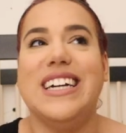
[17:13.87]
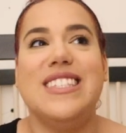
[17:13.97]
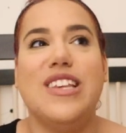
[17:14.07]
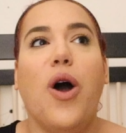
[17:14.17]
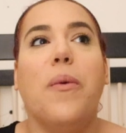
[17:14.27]

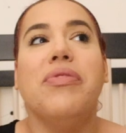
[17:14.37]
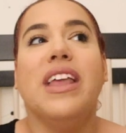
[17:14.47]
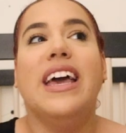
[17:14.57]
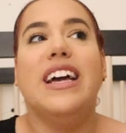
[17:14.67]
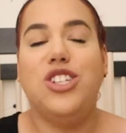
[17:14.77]
And so
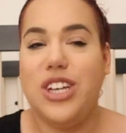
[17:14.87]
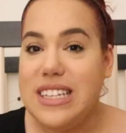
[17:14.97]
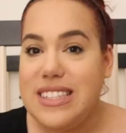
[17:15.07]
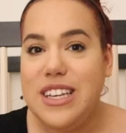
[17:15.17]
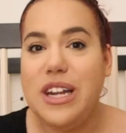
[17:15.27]

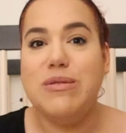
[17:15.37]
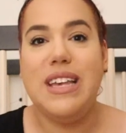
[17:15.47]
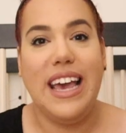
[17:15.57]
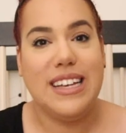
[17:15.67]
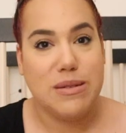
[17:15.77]
just, you know,
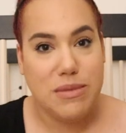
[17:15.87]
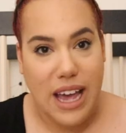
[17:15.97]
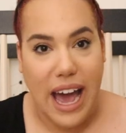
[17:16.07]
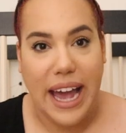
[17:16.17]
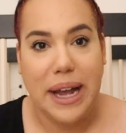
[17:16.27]
take some
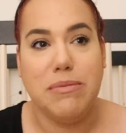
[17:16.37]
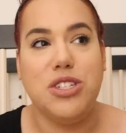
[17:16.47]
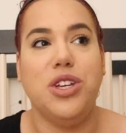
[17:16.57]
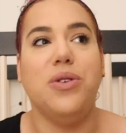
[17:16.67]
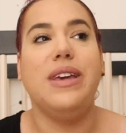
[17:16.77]
time
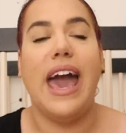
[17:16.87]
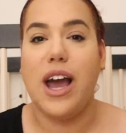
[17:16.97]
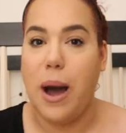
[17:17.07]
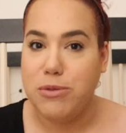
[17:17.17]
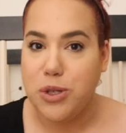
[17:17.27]
to
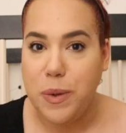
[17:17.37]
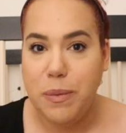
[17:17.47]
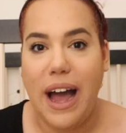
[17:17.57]
get comfortable